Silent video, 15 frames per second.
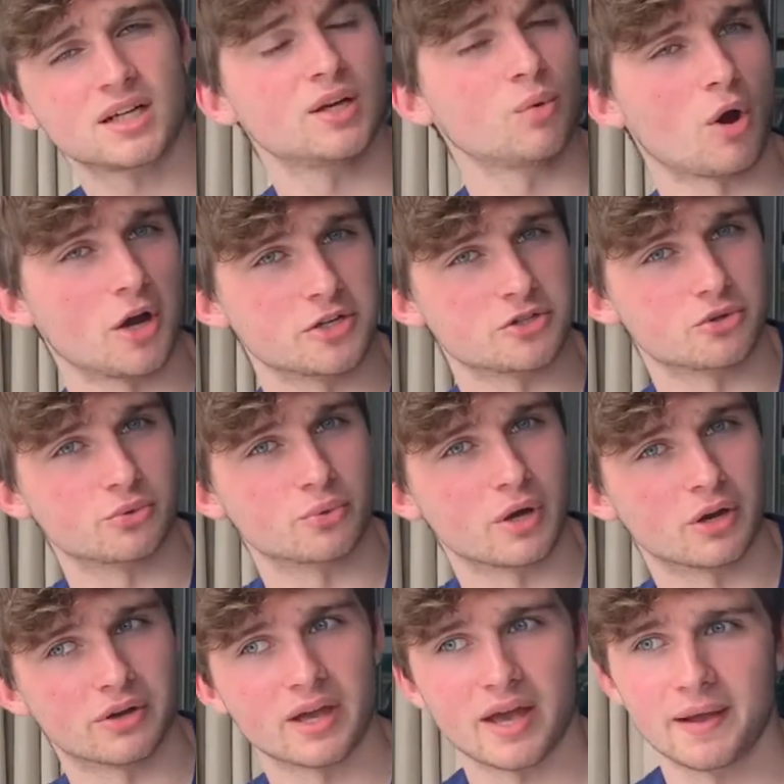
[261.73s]
what I do,
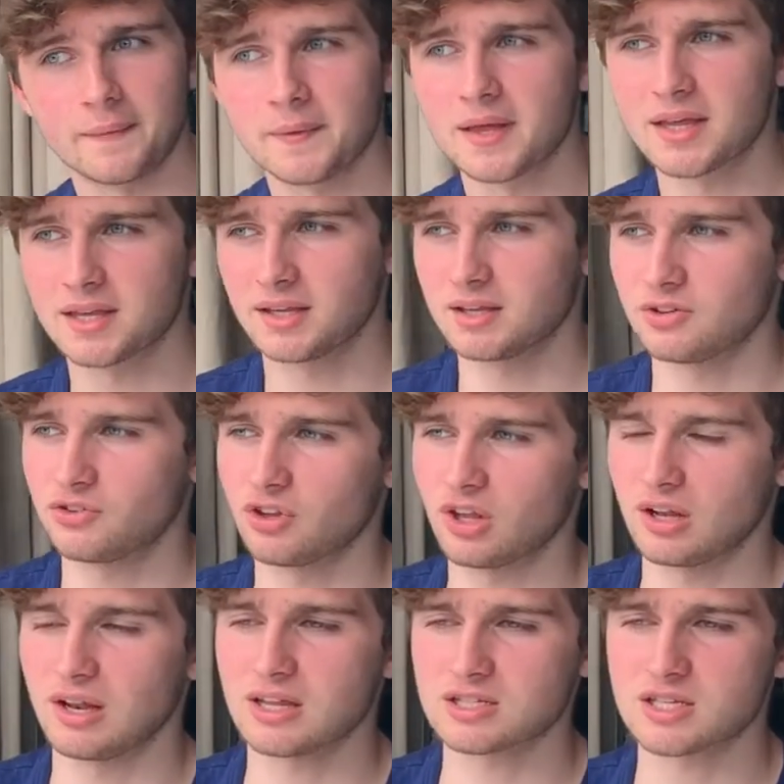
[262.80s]
okay, is
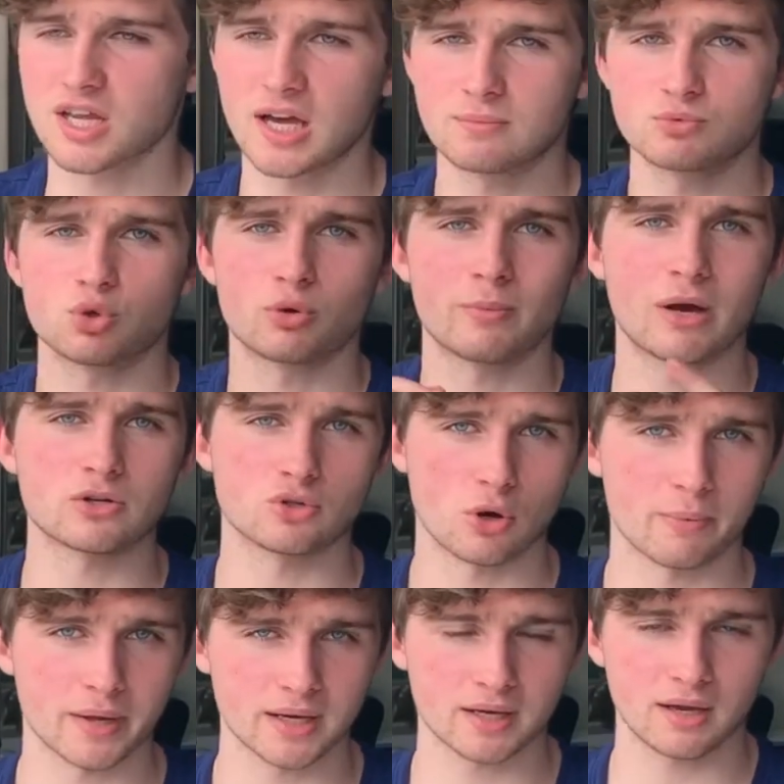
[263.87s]
let's say I'm talking about a
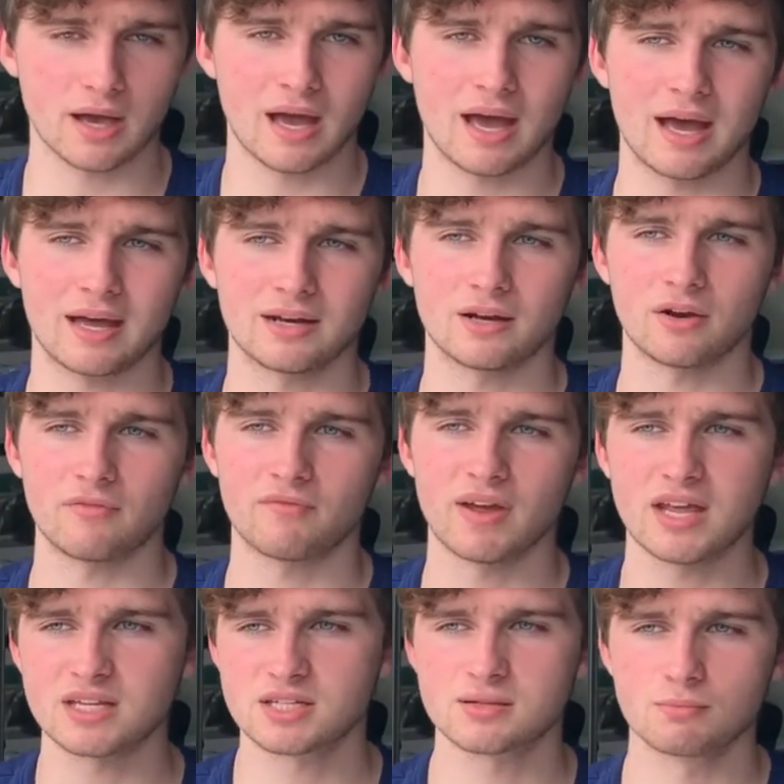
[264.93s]
topic and
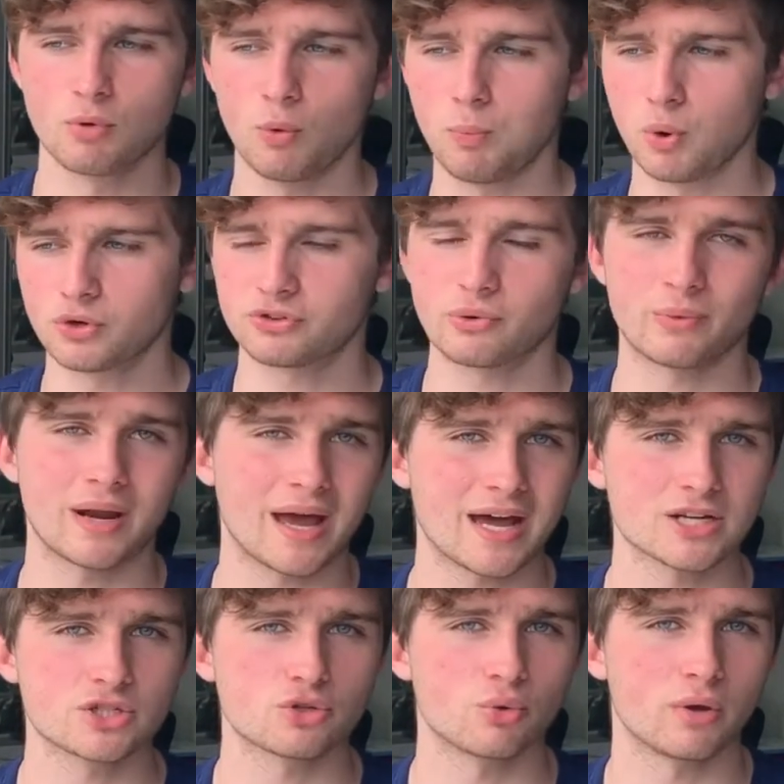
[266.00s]
there's some more points I want to add
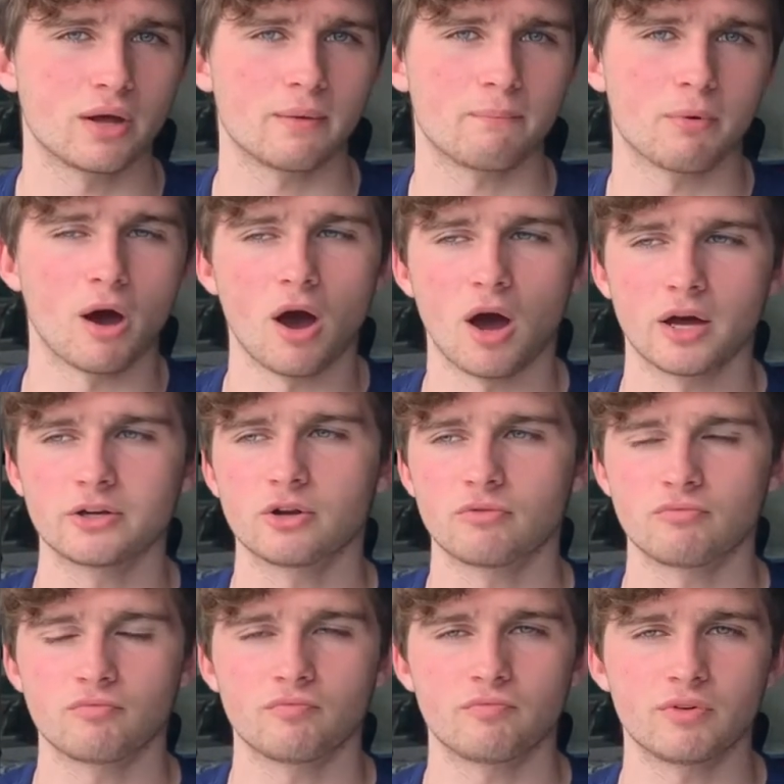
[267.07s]
to it, but I
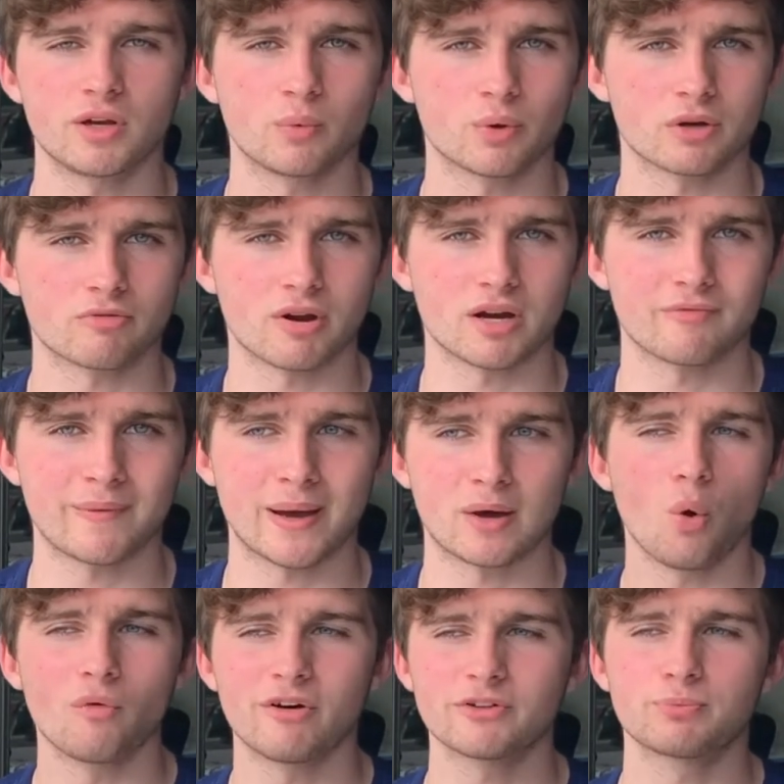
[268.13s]
don't really want to write them out.
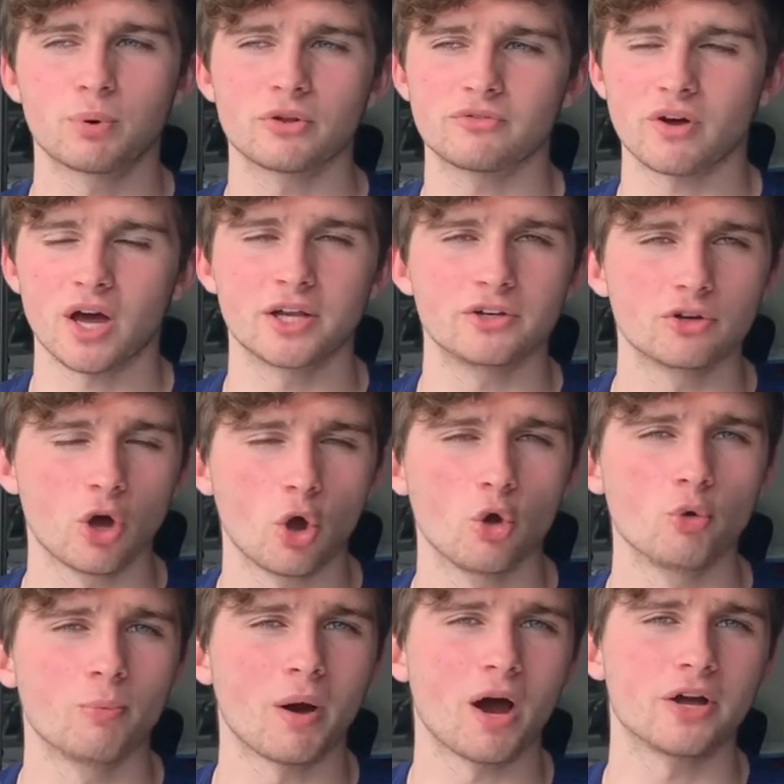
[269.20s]
Or there's points that I know,
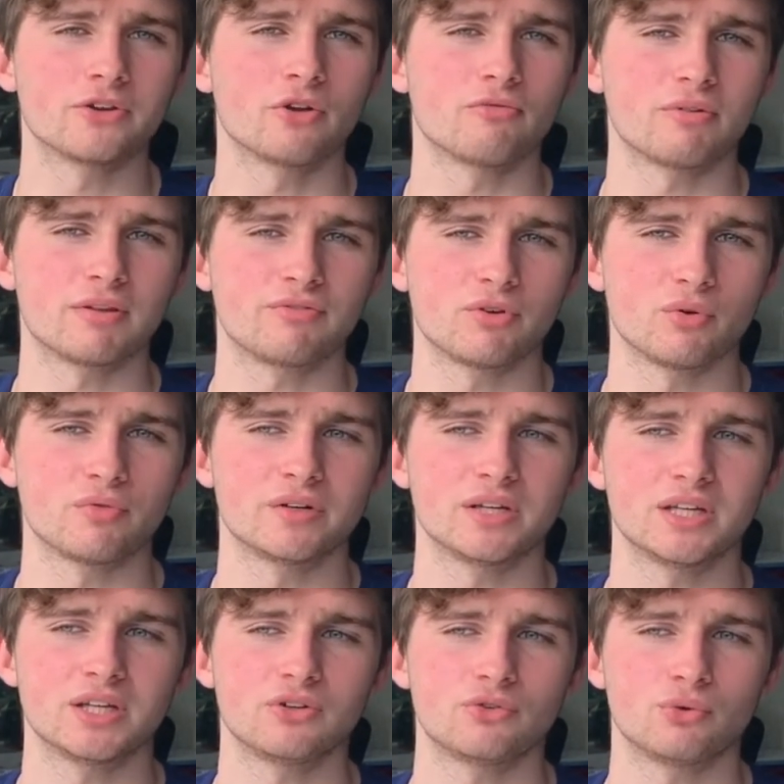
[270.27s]
but I don't really feel the
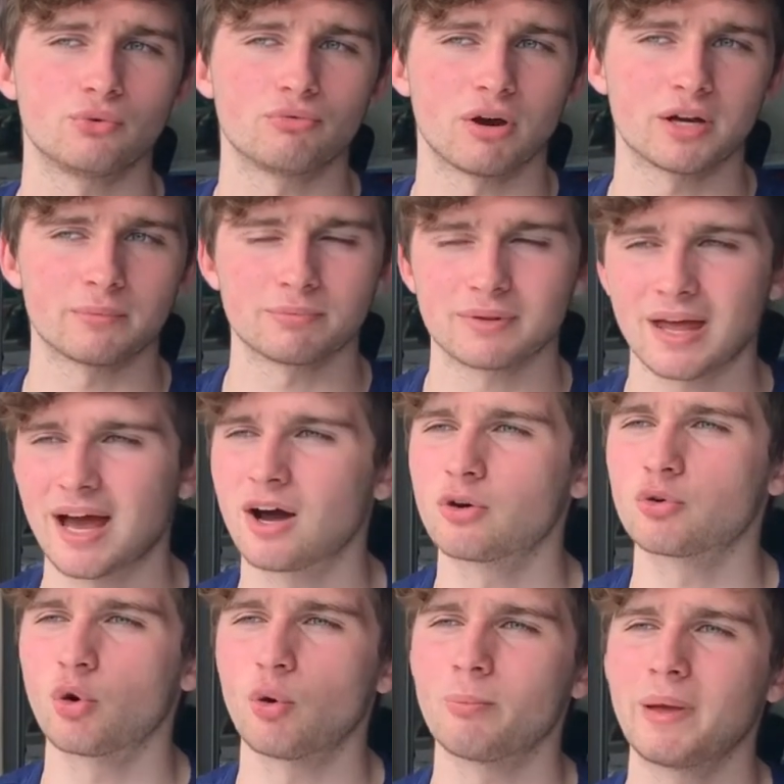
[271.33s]
need to write them down.
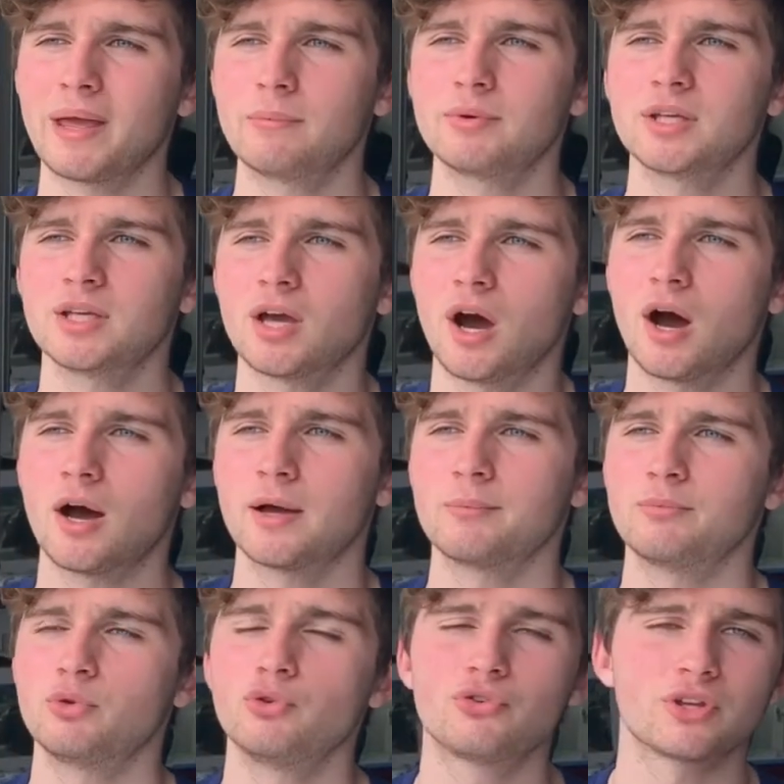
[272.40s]
Or maybe I'm
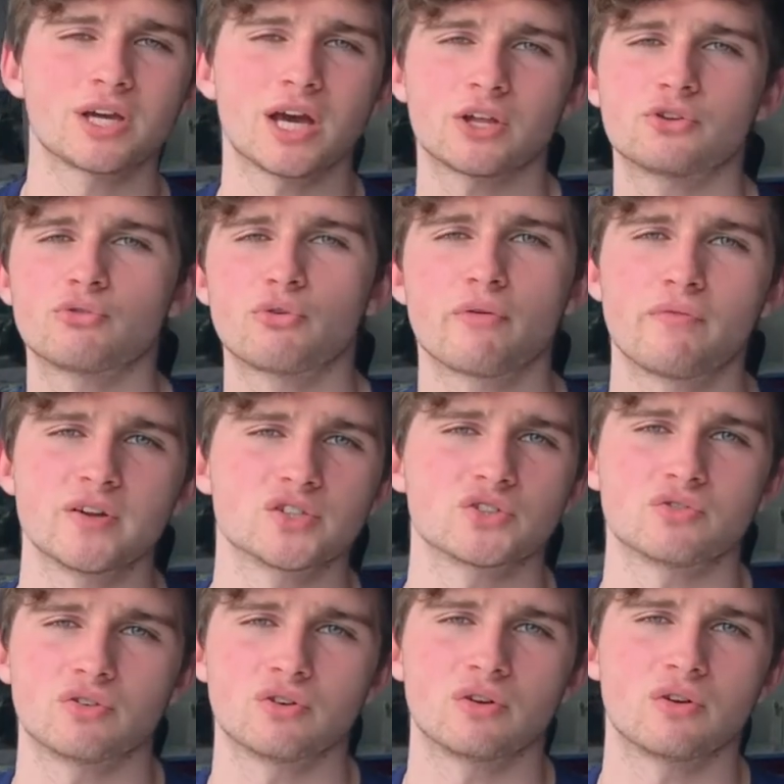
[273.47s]
using it as a
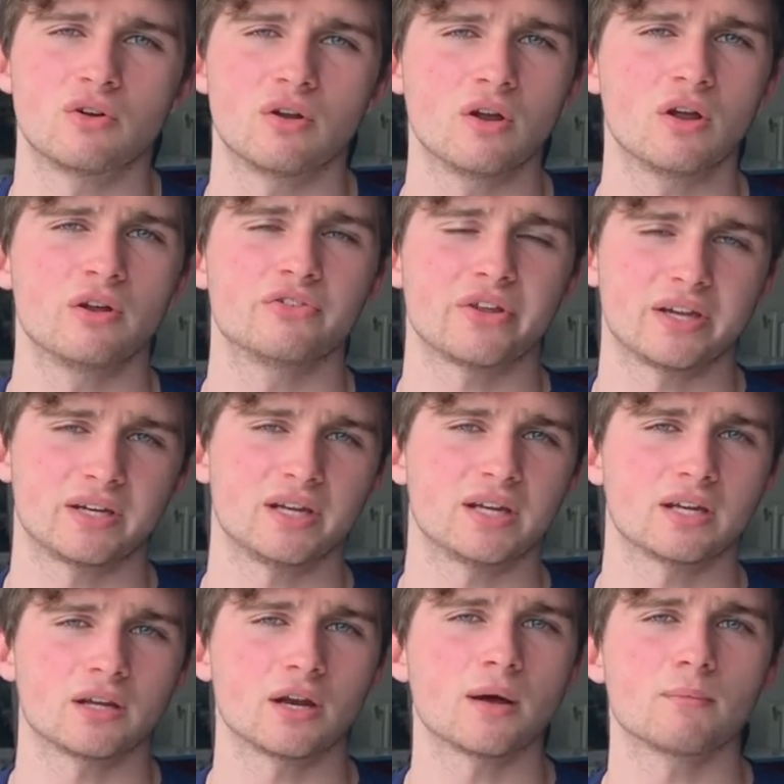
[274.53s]
revision technique
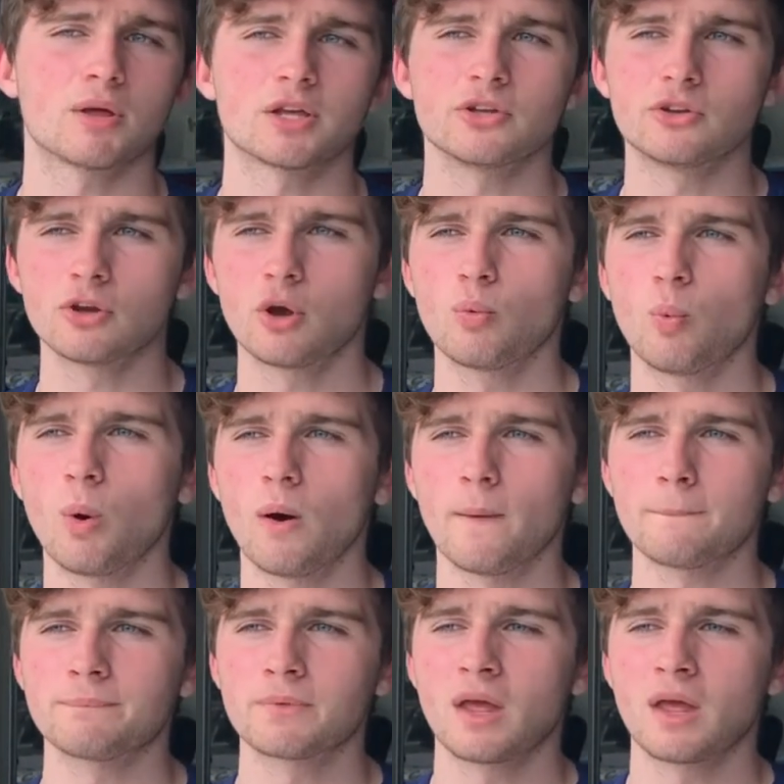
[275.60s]
and I'm like, you know what?